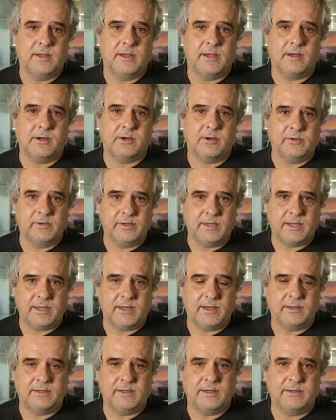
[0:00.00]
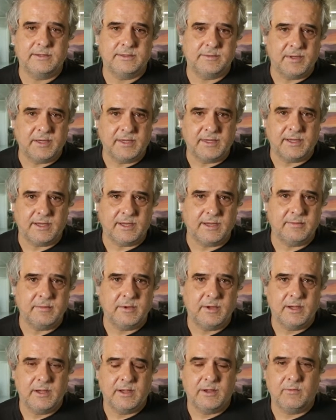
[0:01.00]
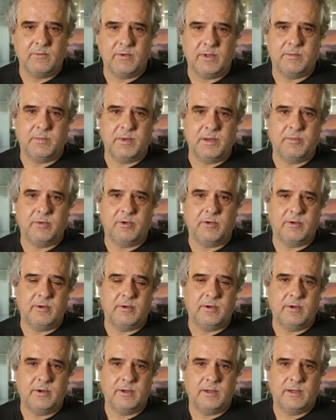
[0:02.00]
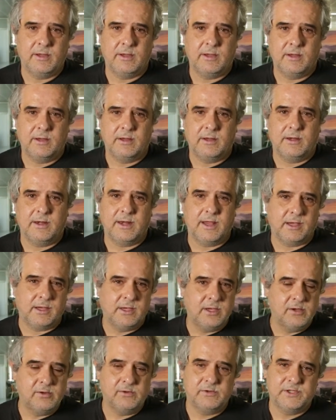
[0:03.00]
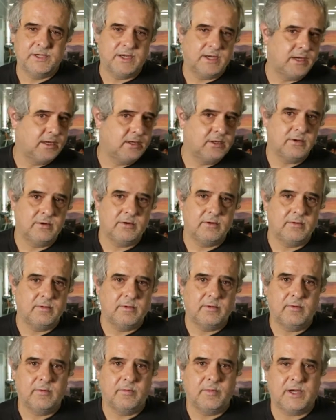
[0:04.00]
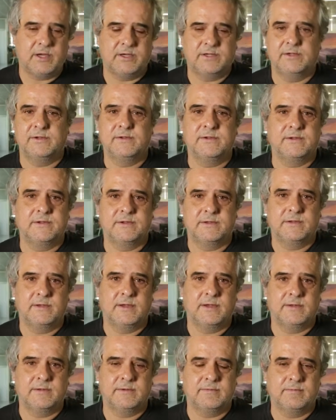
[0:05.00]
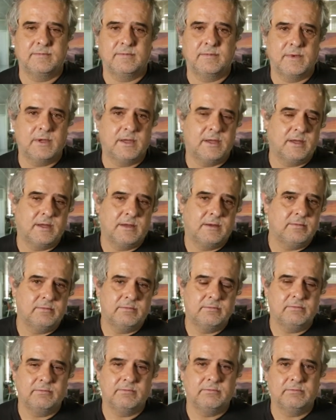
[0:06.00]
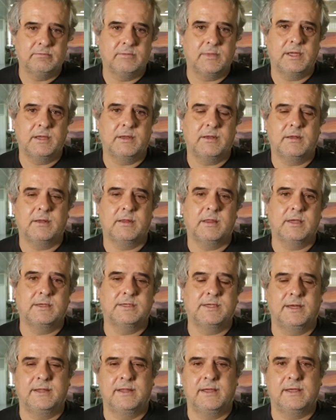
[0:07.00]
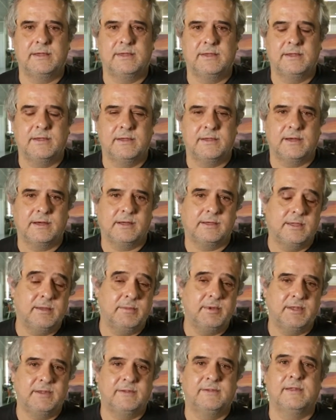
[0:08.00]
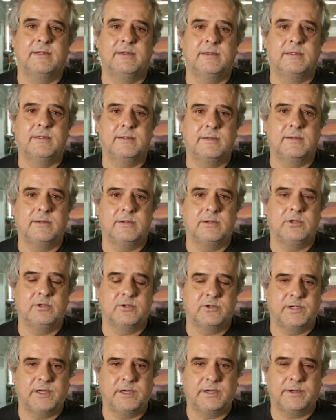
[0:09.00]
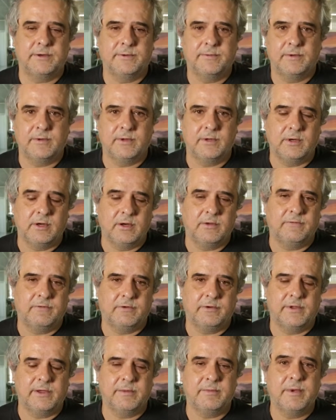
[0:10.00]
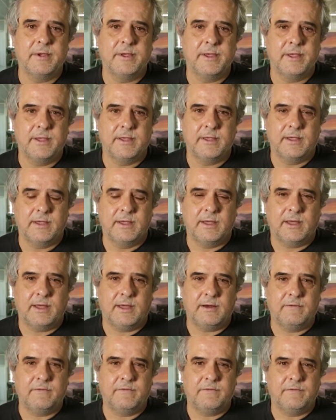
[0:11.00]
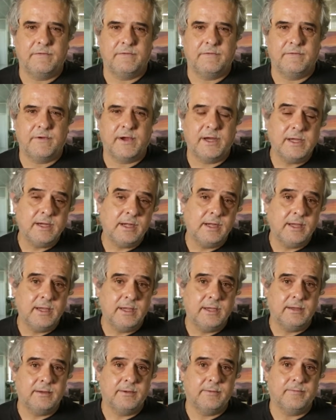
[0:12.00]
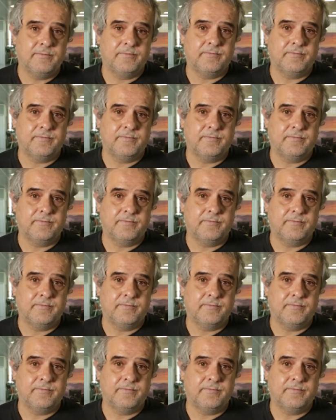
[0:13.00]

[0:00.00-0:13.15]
and contact and spend time with people like you, sharing your passions and things like that, and activities that you share, love for them. And finally,